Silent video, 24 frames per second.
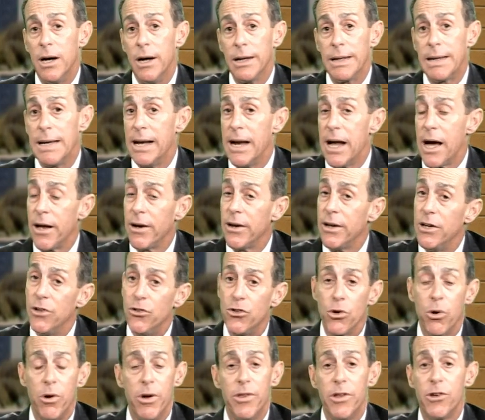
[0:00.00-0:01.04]
get out and
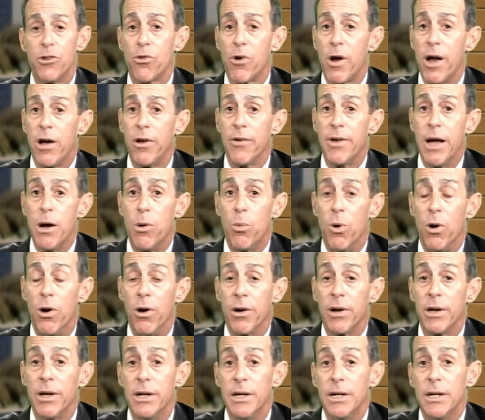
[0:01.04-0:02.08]
enjoy the trail
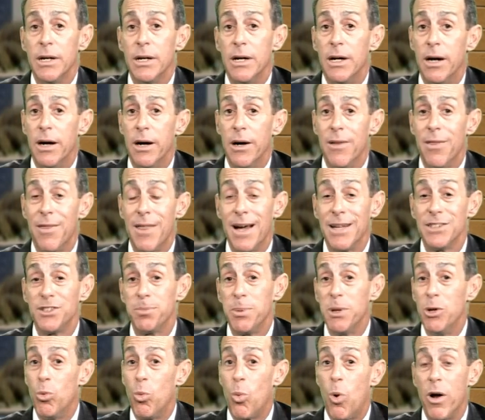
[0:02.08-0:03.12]
network. That's
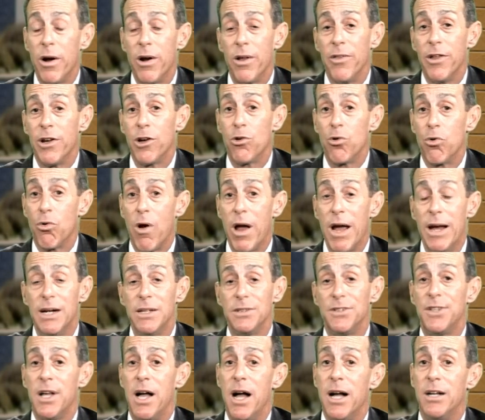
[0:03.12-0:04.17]
been one of the
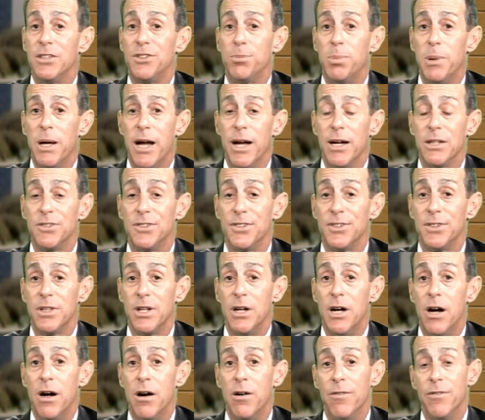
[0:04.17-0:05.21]
greatest aspects
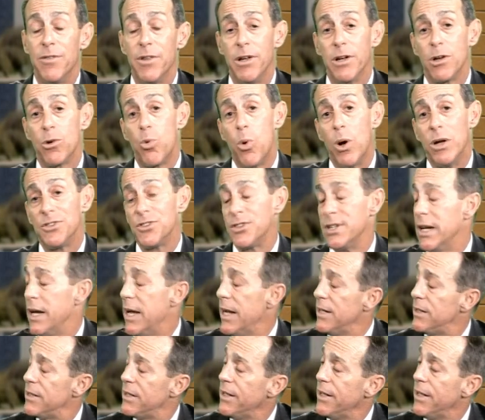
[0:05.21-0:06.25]
of the Question
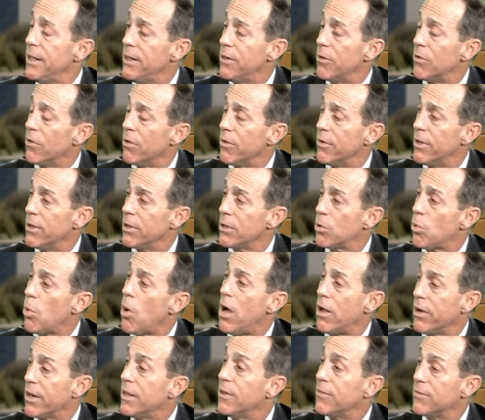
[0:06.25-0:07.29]
18 or the
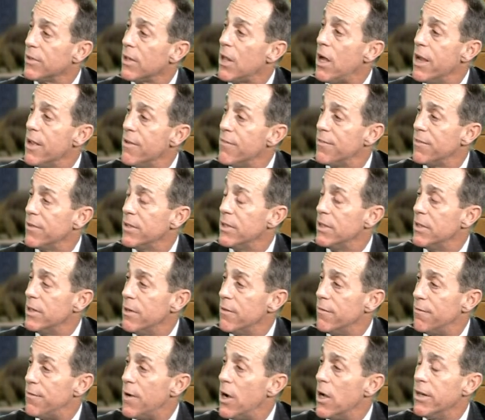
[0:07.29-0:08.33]
quality of life
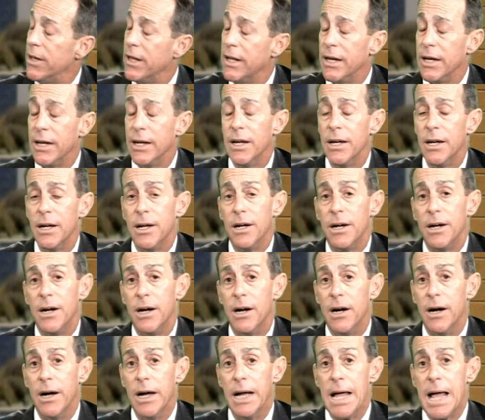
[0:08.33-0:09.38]
funding
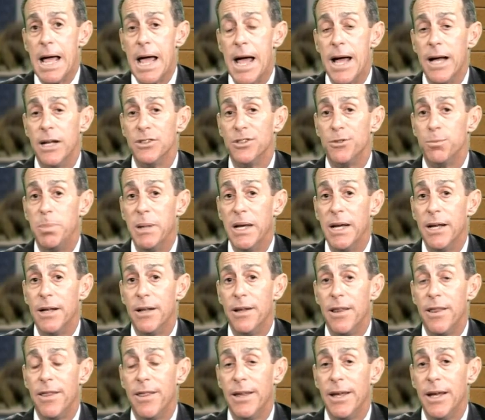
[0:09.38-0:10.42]
has
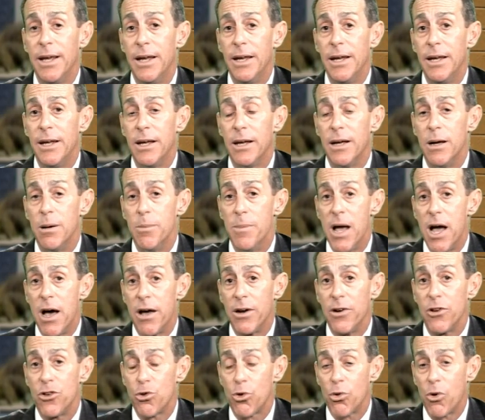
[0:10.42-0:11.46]
been the
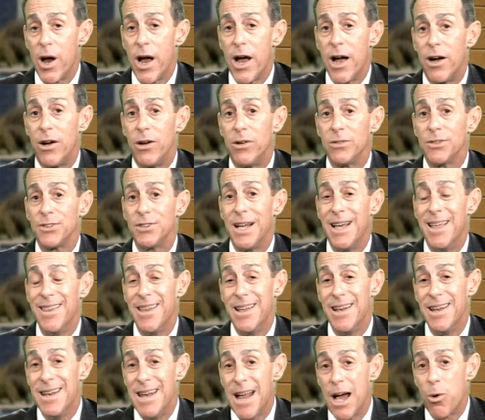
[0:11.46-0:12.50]
amount of trails and
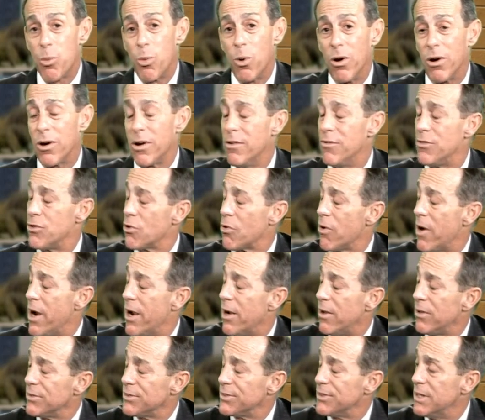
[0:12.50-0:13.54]
the network of
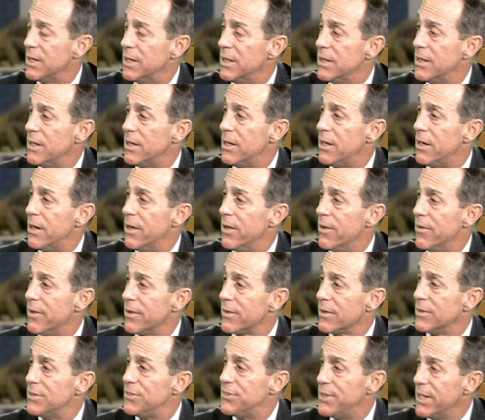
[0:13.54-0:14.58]
trails
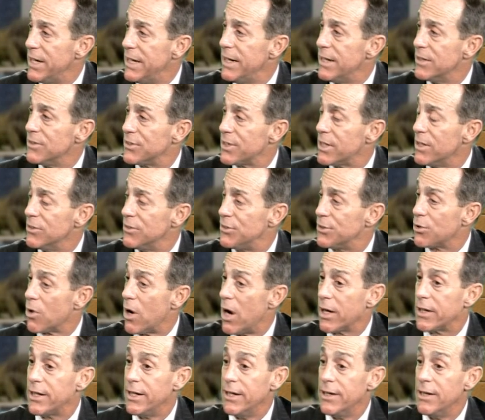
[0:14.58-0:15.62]
that the city has
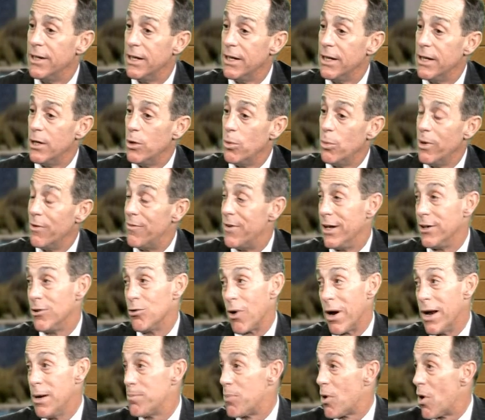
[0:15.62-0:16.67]
constructed. We've had
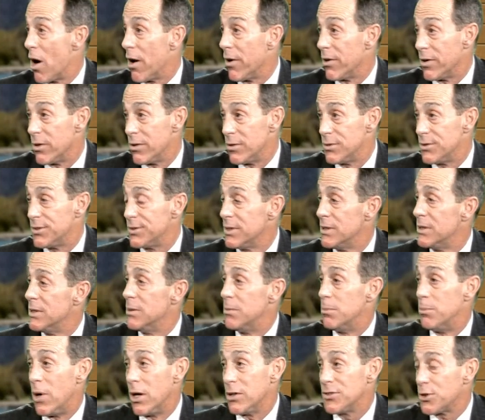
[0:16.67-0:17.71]
great partners,
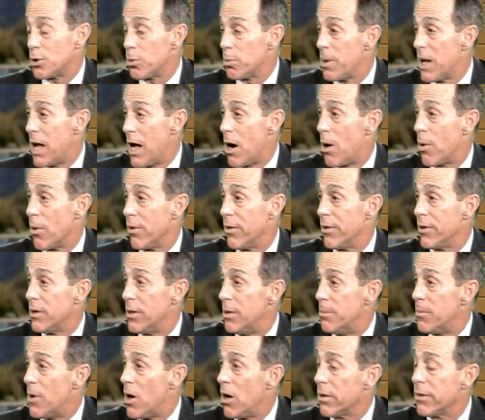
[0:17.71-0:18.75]
Muscle Powered
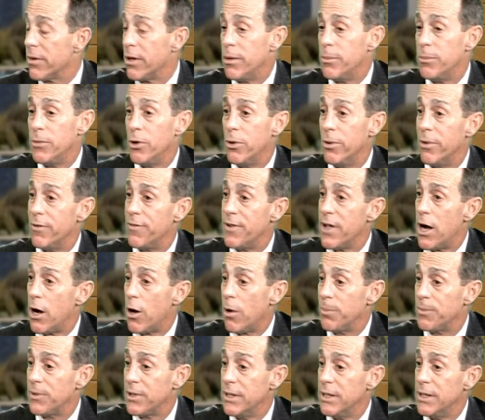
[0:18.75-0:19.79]
among them, who have
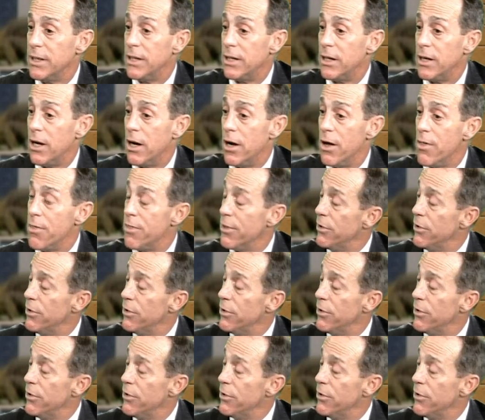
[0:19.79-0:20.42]
helped. The